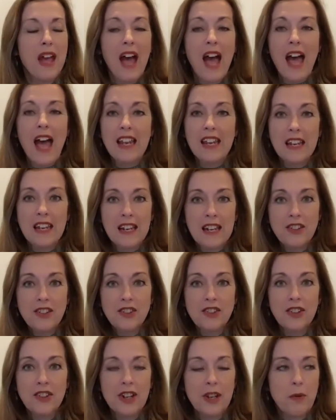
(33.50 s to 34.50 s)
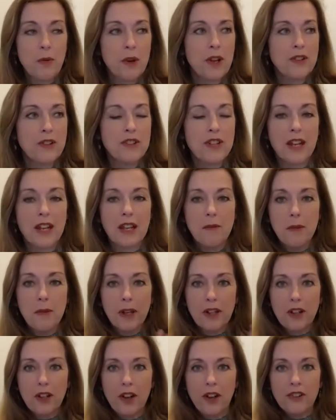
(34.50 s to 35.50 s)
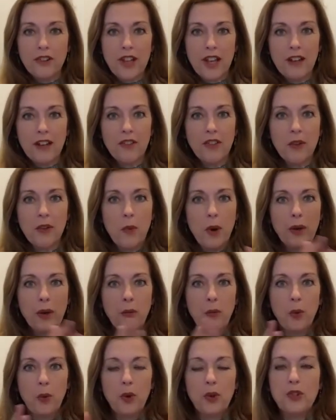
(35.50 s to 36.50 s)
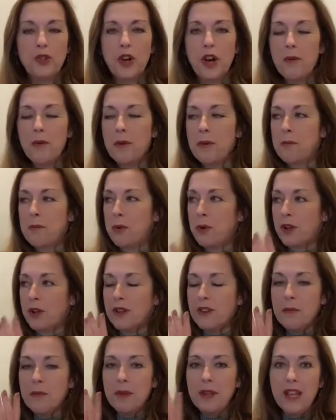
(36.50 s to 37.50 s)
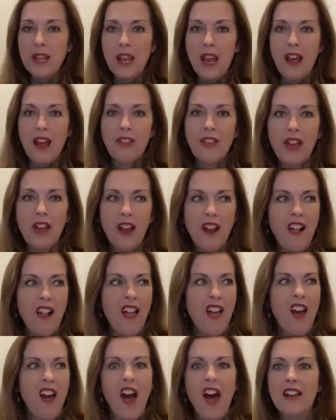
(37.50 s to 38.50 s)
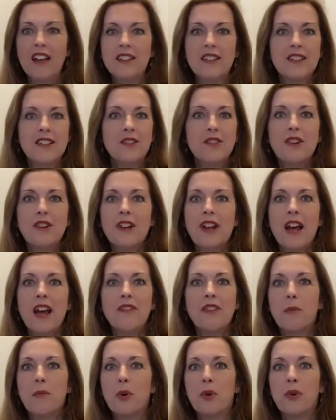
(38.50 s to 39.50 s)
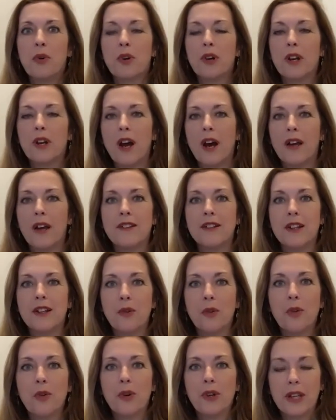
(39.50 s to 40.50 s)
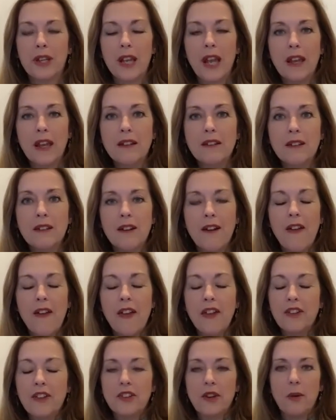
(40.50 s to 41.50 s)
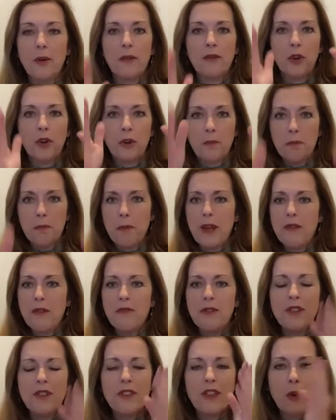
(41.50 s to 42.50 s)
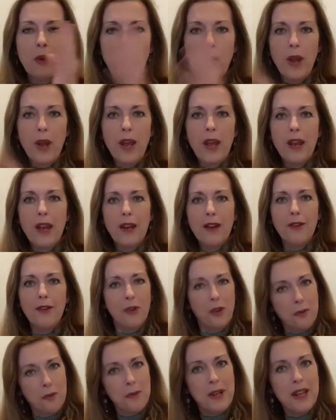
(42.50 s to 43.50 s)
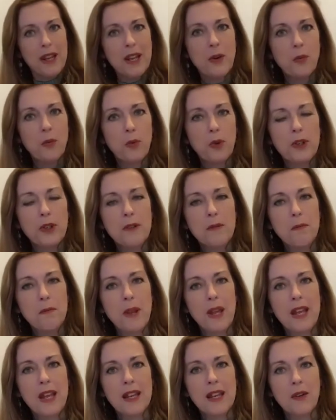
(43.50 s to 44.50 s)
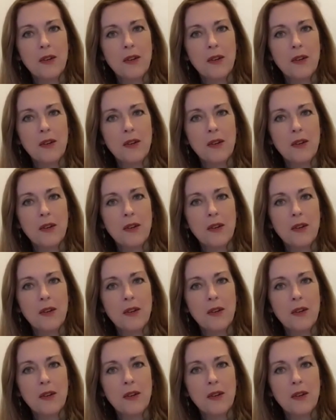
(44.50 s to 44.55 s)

And literally, when I was taking my clothes out of the one wardrobe and putting them in the other, I still don't have them organized in order yet. So I've got everything where normally it wouldn't be.